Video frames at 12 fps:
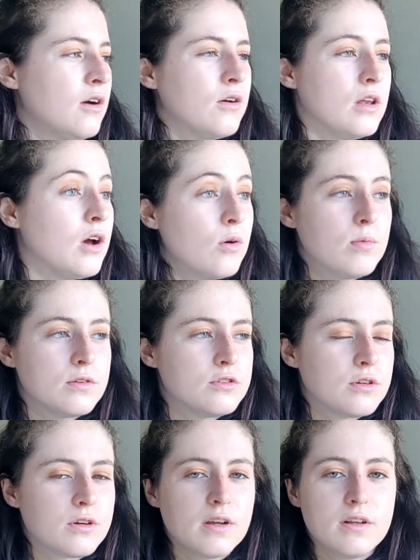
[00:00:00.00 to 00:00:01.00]
or low blood
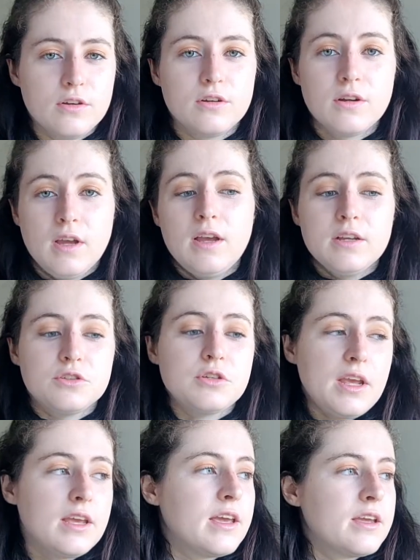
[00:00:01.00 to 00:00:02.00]
sugar, and you're
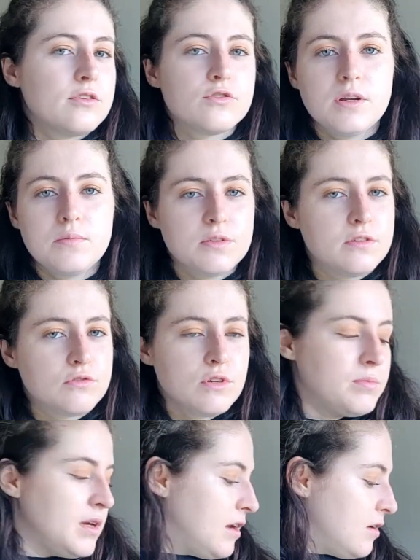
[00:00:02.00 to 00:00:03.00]
shaking and trying to put the
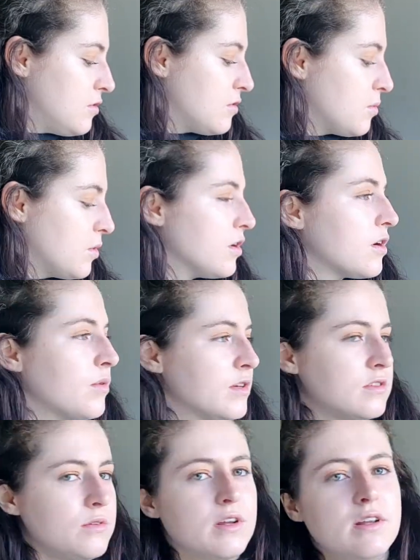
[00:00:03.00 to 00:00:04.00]
strip in and it doesn't work,
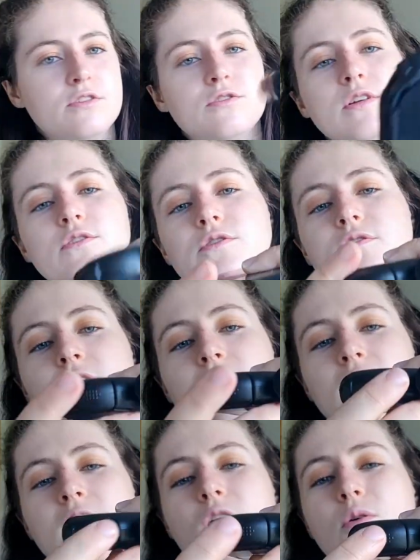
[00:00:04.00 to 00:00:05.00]
whereas you can literally just
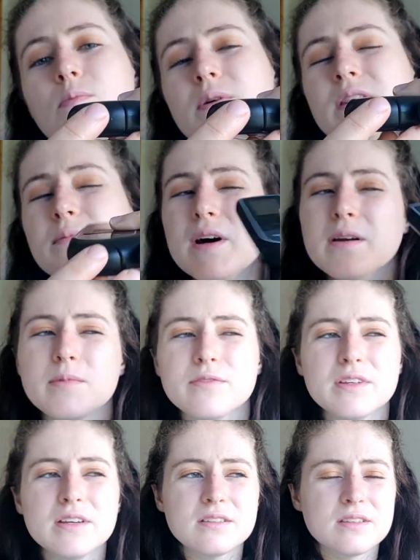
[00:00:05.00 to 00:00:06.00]
open the bottom
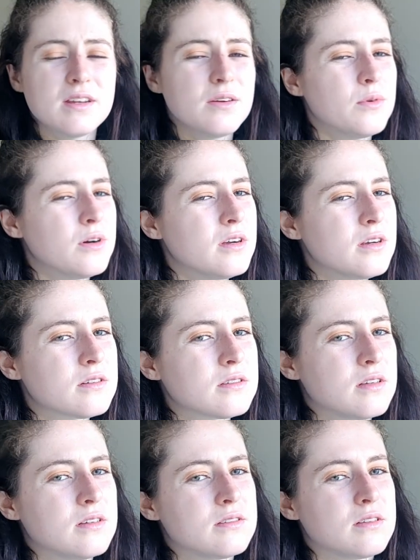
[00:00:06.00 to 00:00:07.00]
of this and it works.
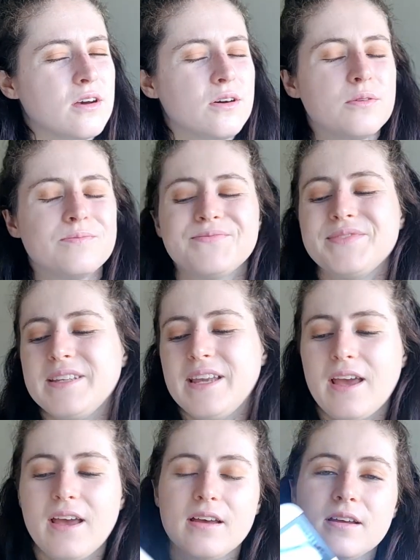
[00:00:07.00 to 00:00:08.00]
So
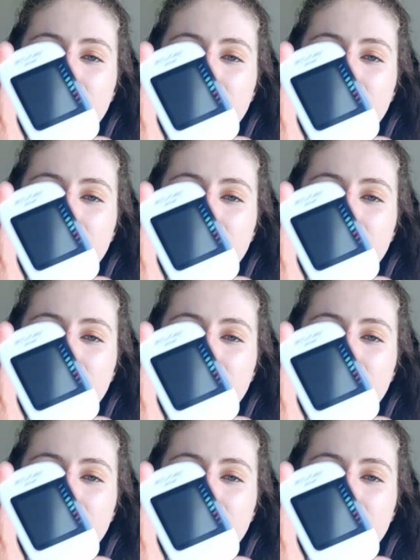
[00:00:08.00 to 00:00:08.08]
yeah,